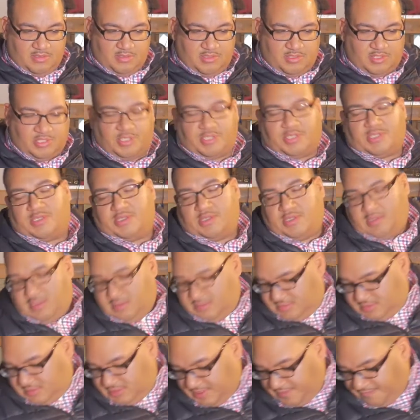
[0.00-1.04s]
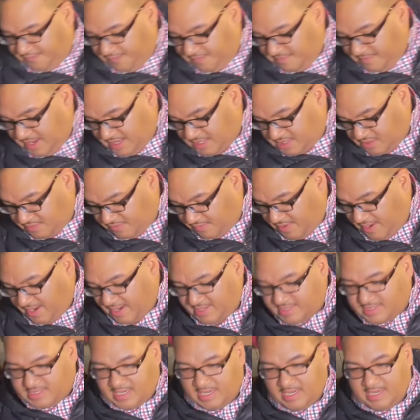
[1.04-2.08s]
just different makes of
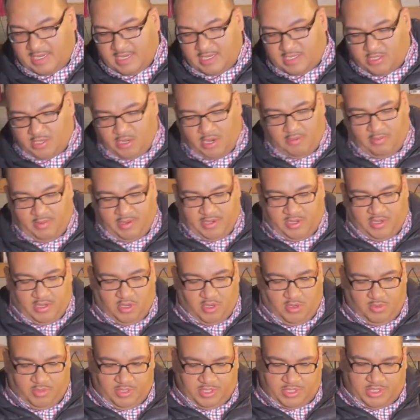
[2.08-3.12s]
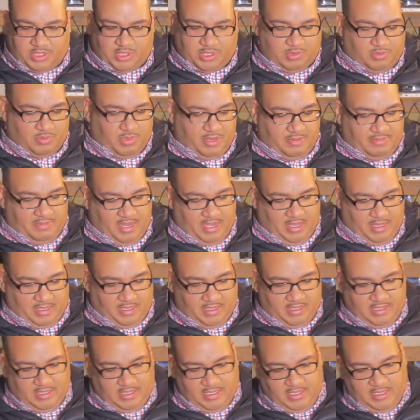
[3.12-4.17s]
rods. And this year I want to go with just one make.
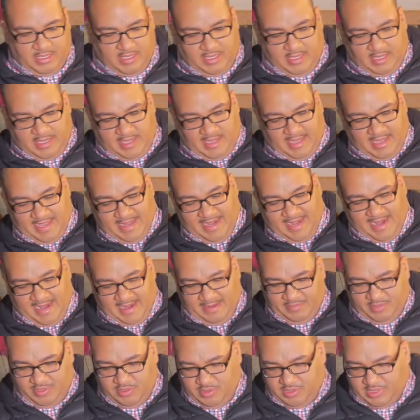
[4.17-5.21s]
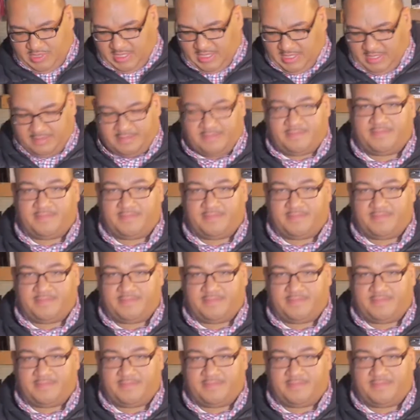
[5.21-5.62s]
And I am using